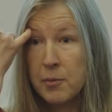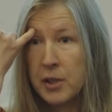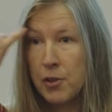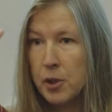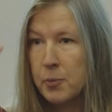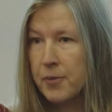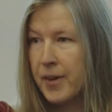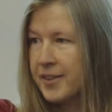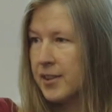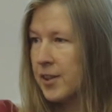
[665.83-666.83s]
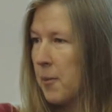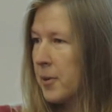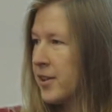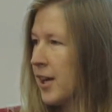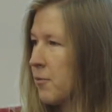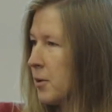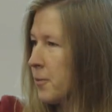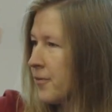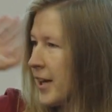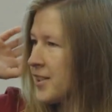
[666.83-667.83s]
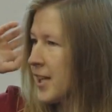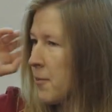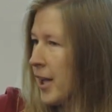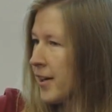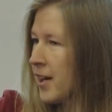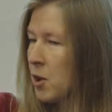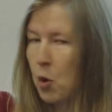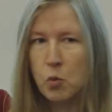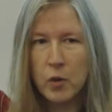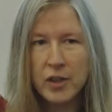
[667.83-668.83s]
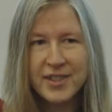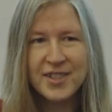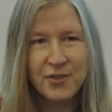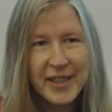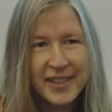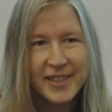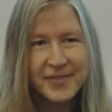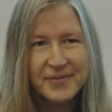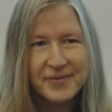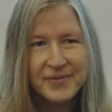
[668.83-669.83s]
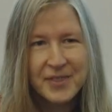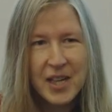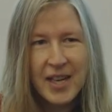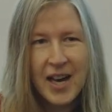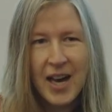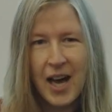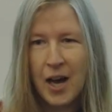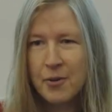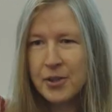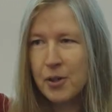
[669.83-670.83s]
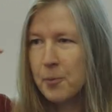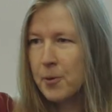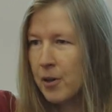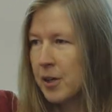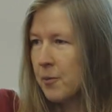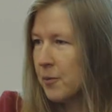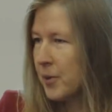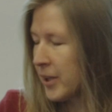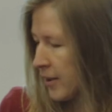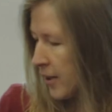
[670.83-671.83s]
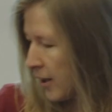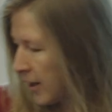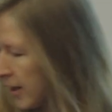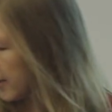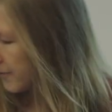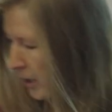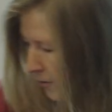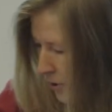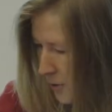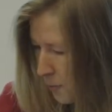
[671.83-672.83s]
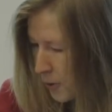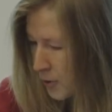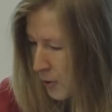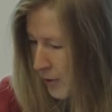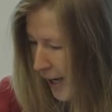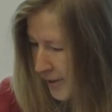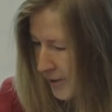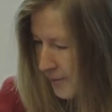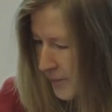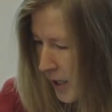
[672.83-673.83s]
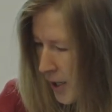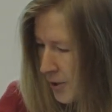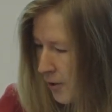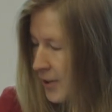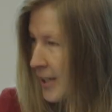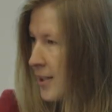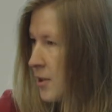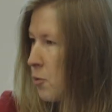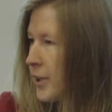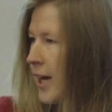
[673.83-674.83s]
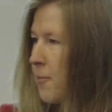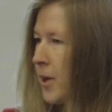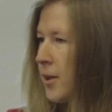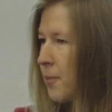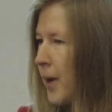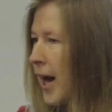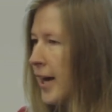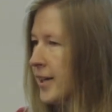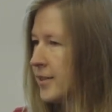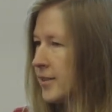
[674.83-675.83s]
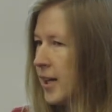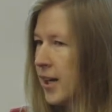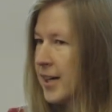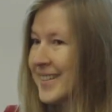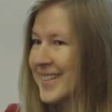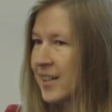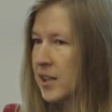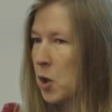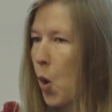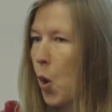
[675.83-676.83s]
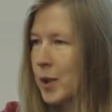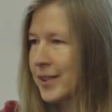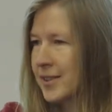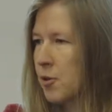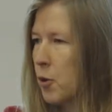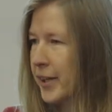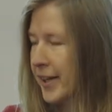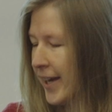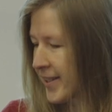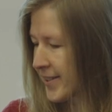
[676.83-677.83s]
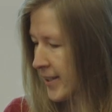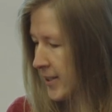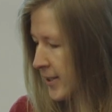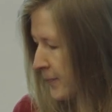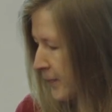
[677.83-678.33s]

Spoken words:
will not provide the number, they will provide some like hello world string. How your program will respond to that. So this is what I mean by considering all corner cases.